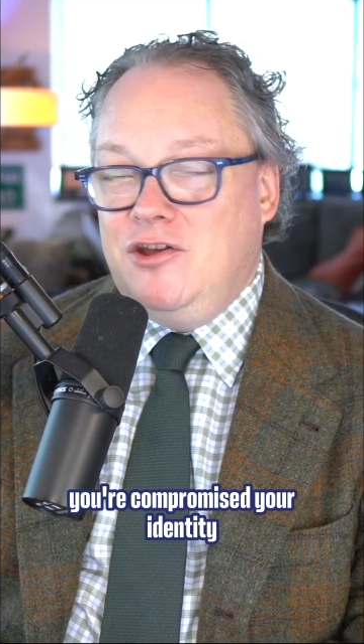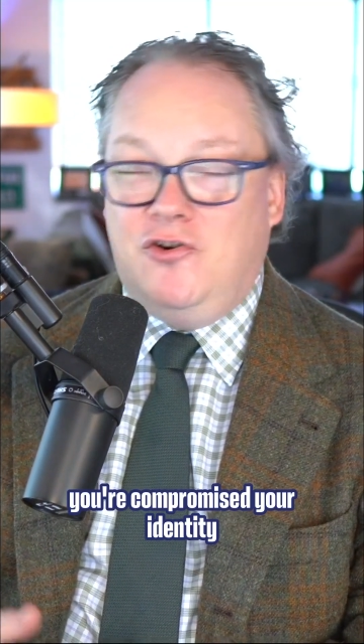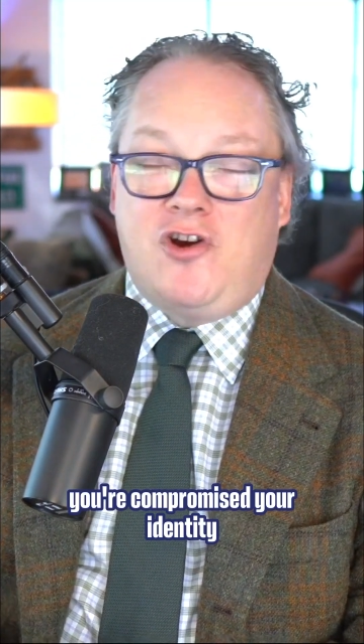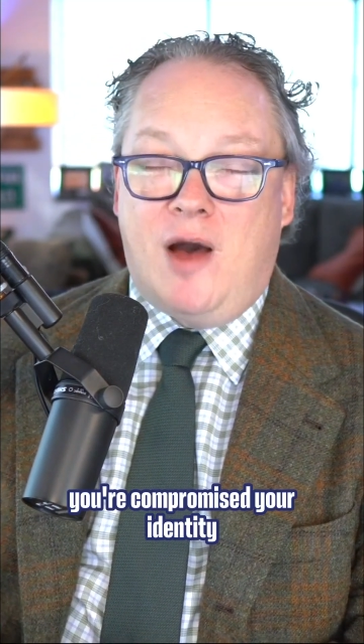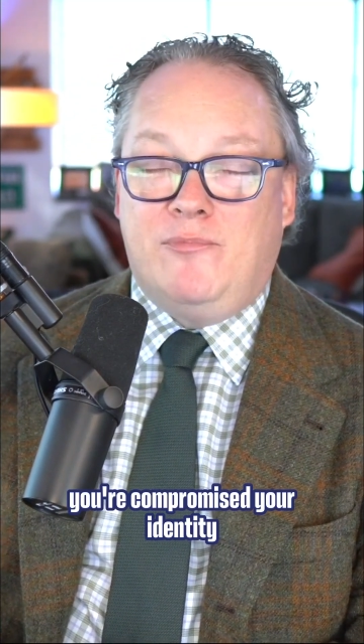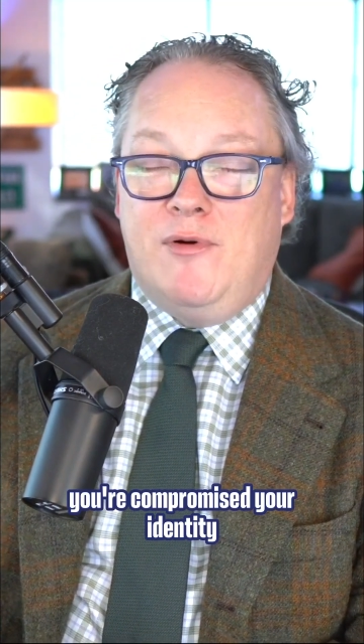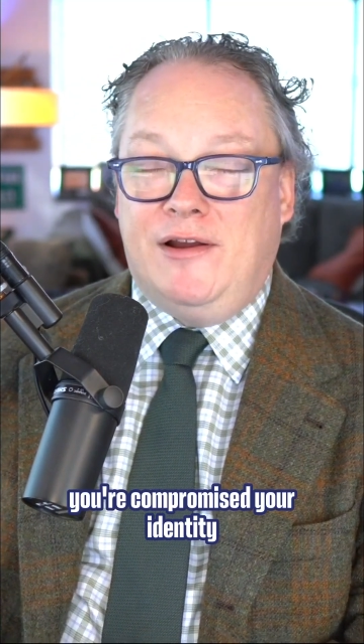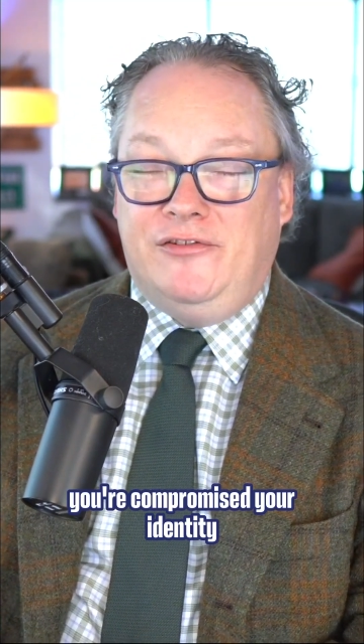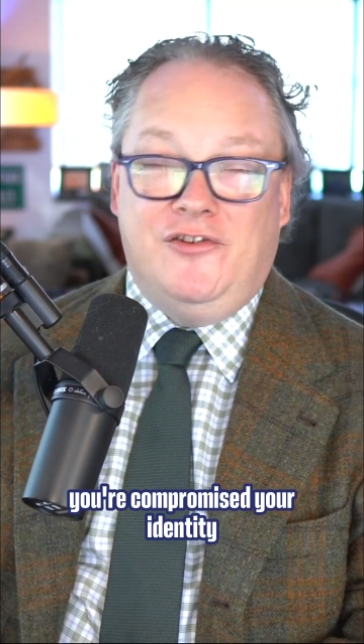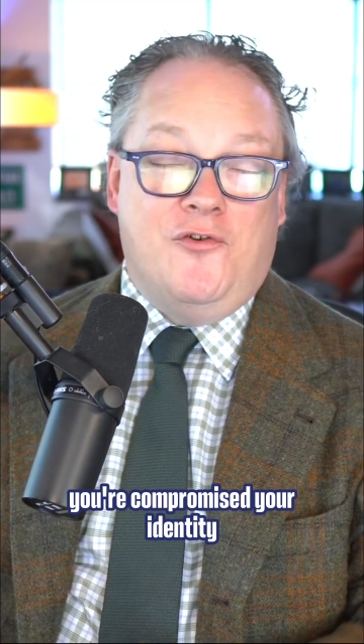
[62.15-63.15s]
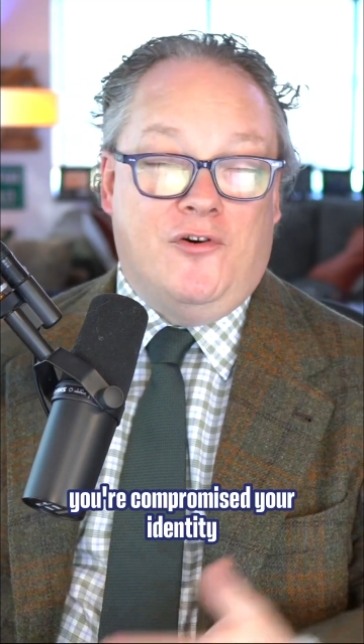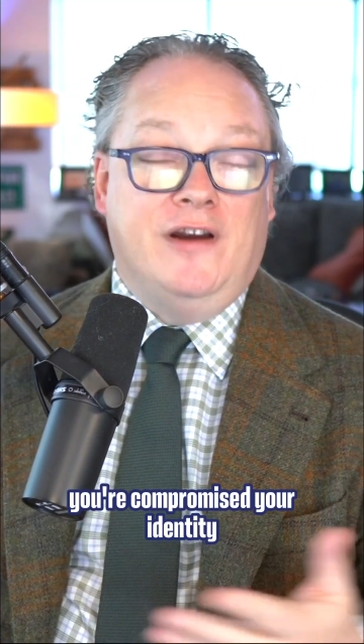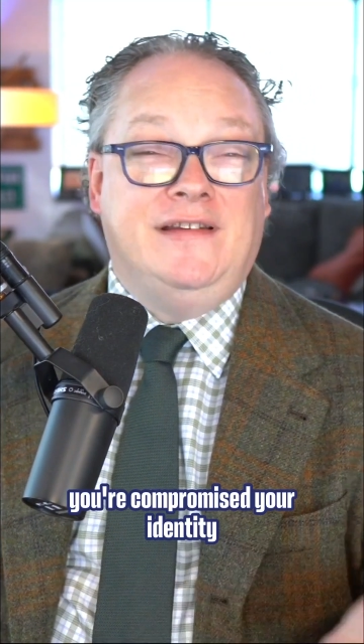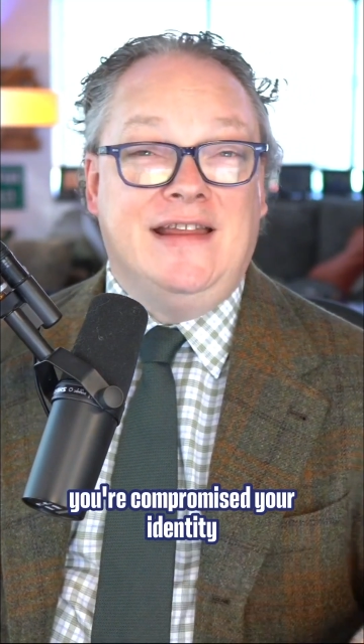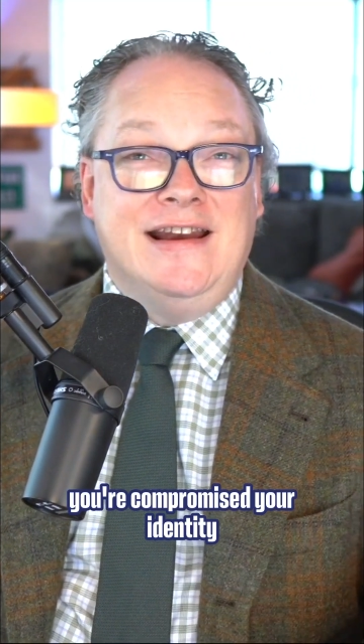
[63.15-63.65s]
your compromised
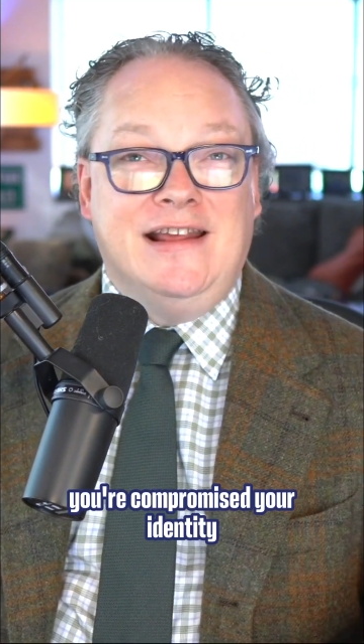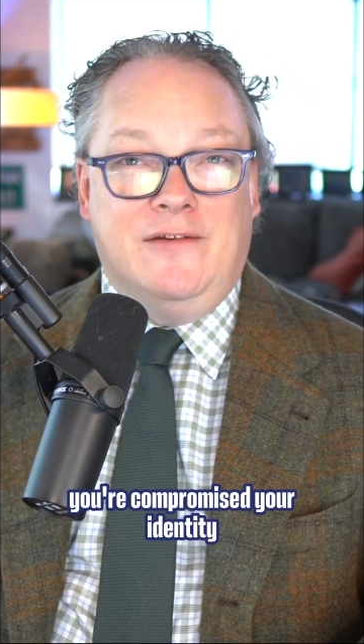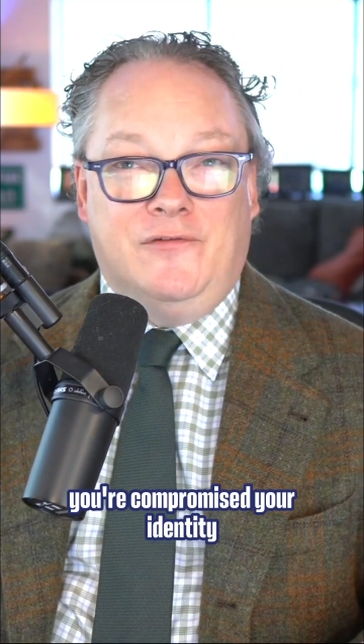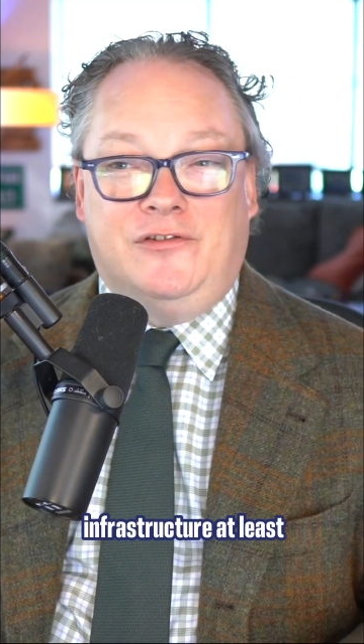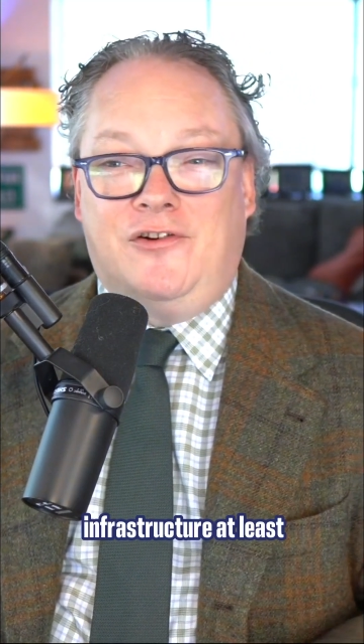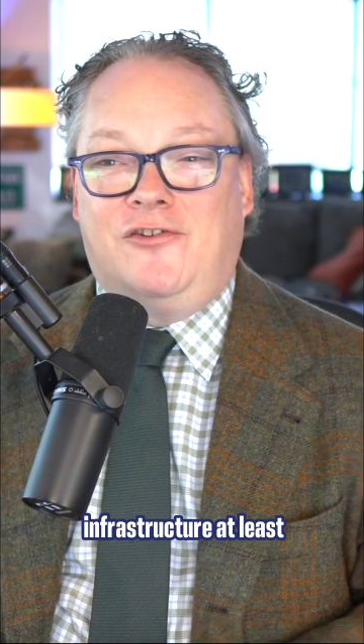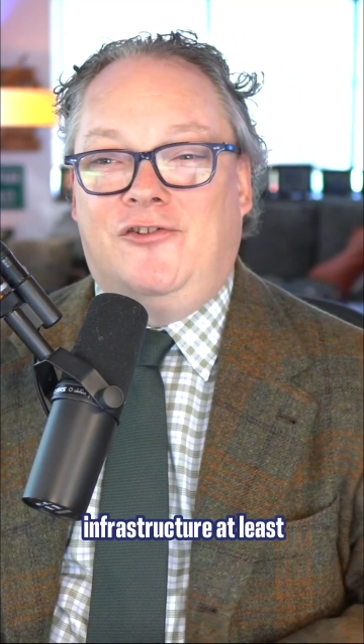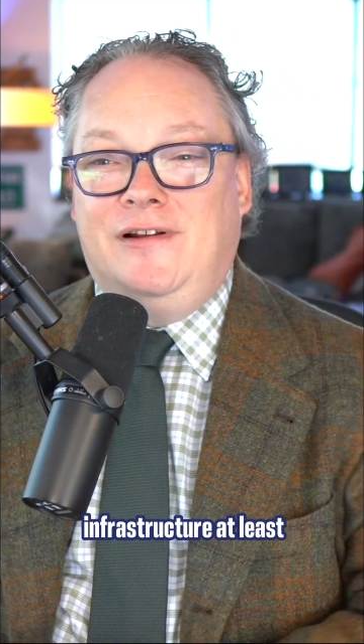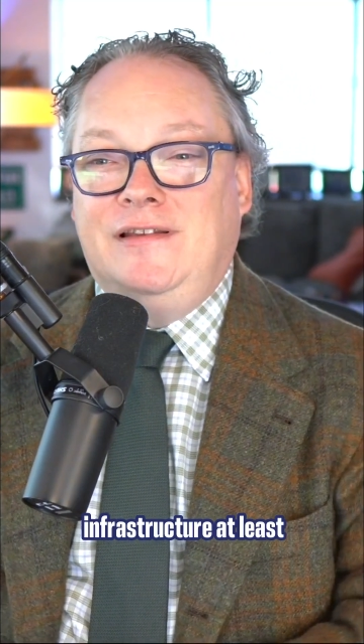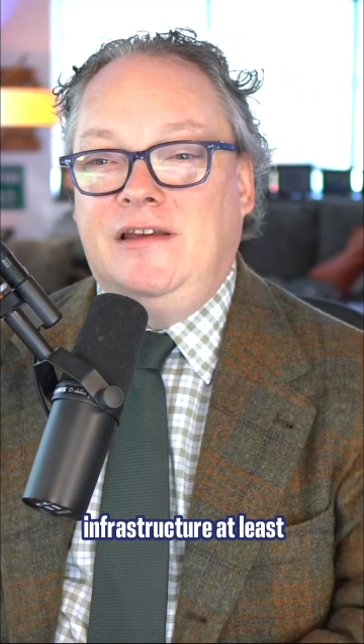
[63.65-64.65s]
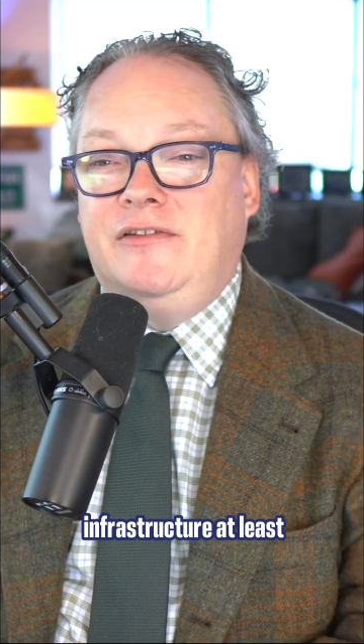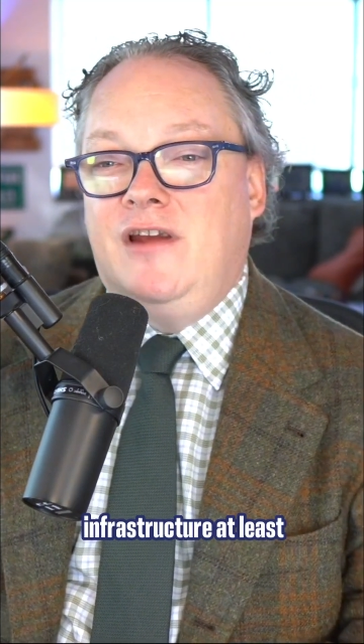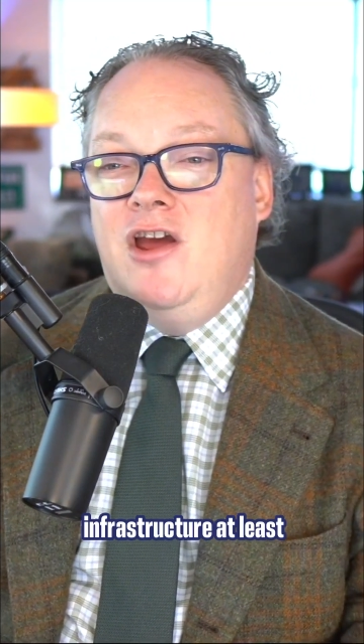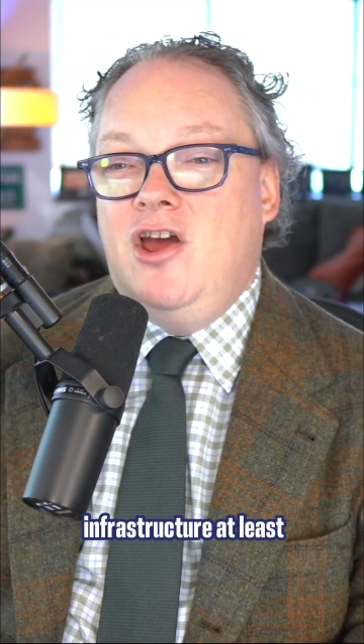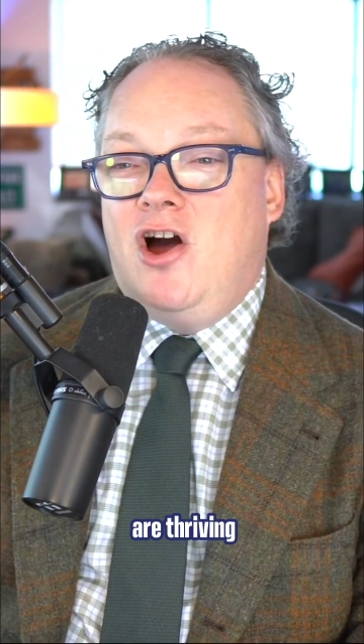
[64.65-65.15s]
your identity infrastructure at
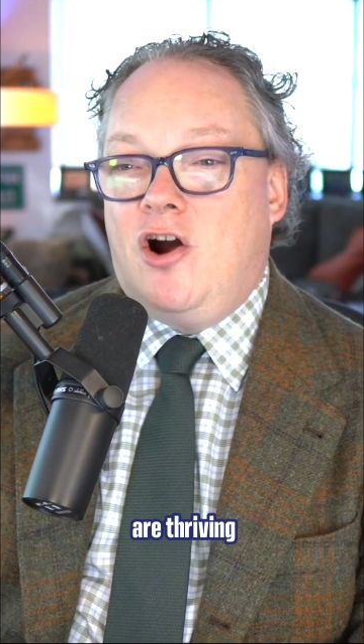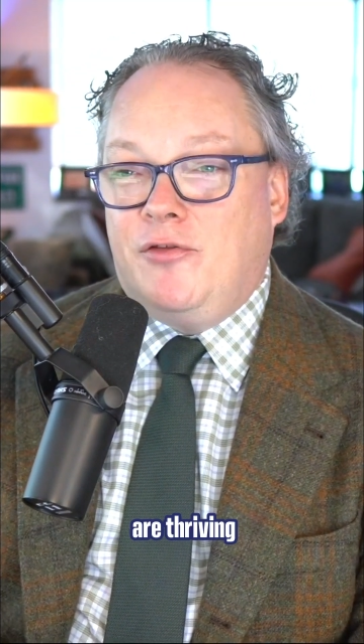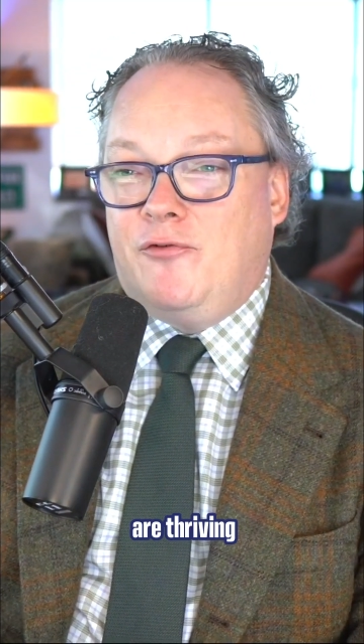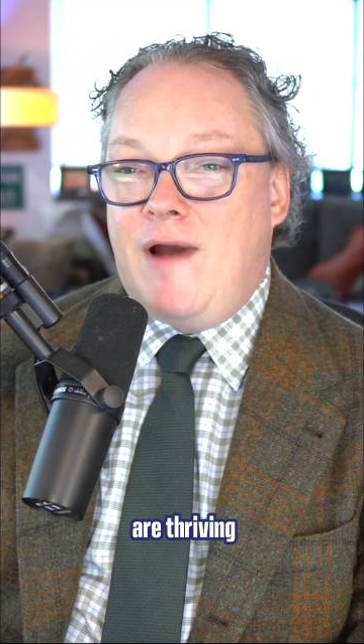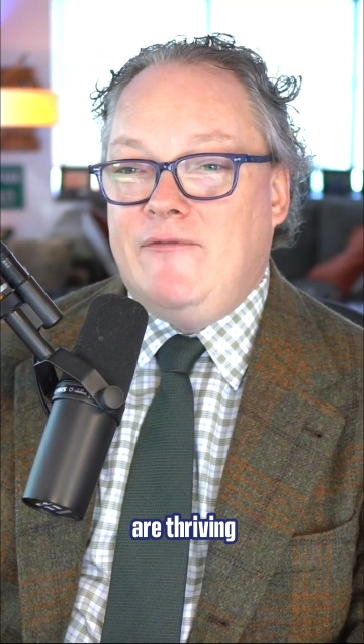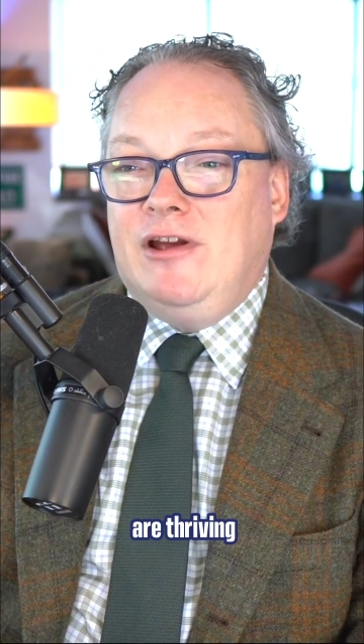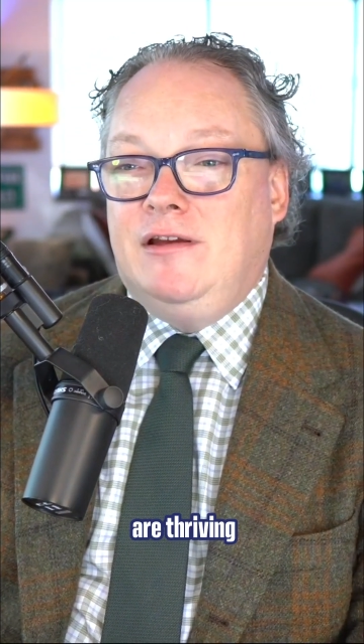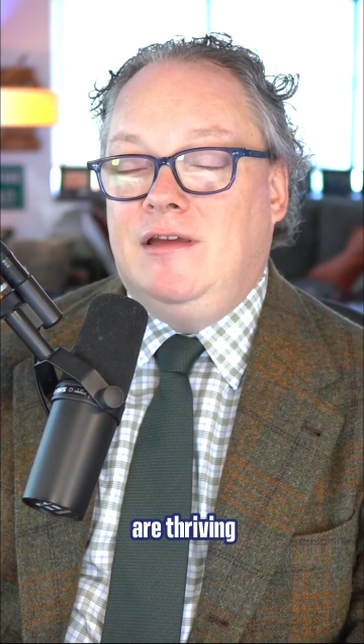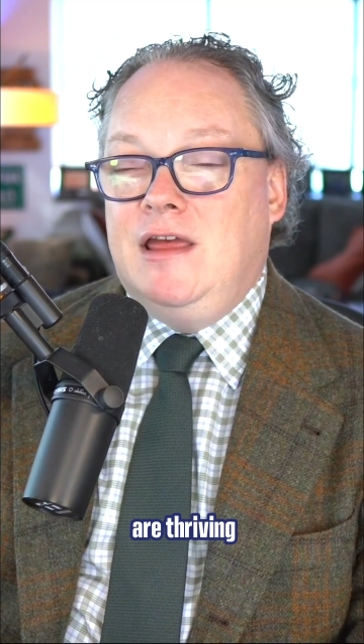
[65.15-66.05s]
least, are thriving.